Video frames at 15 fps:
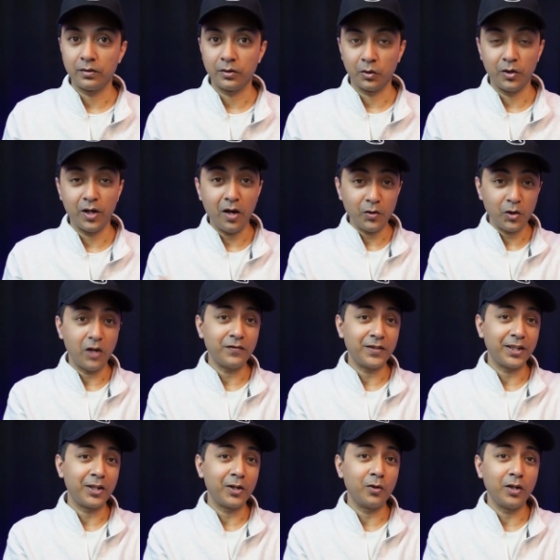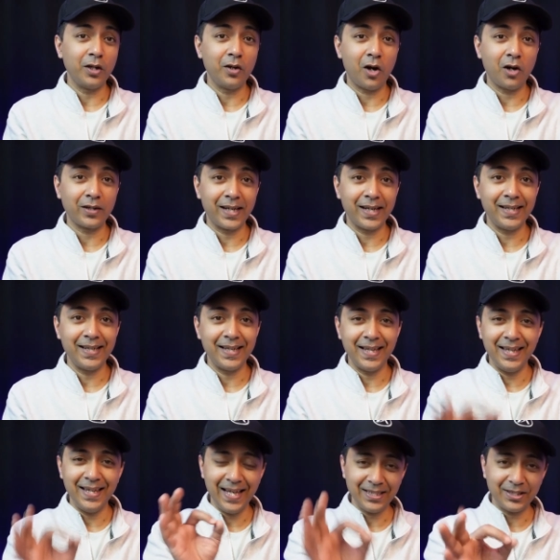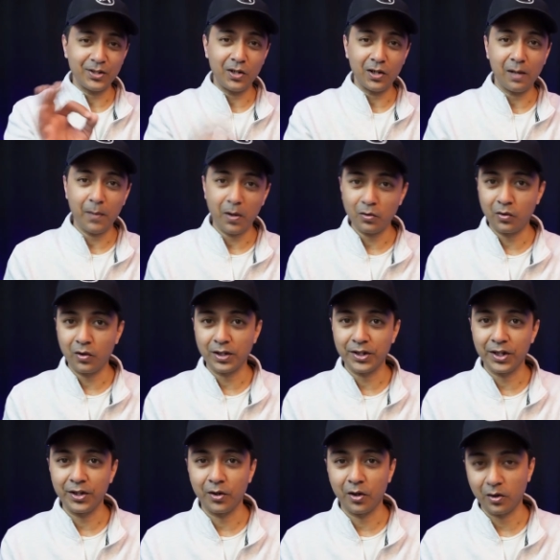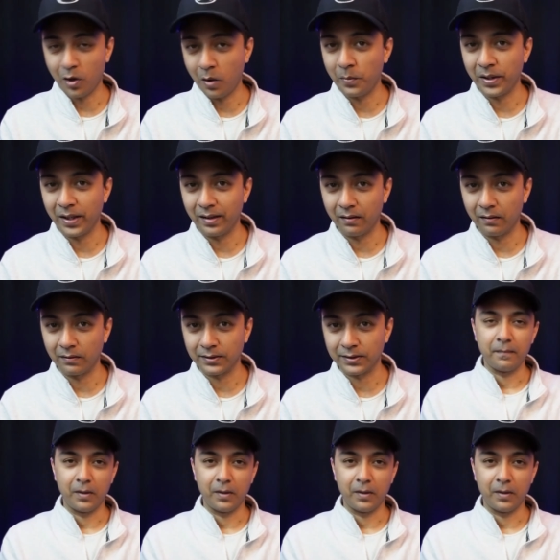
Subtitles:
So now you have securely logged in, let's talk about crushing your competitors.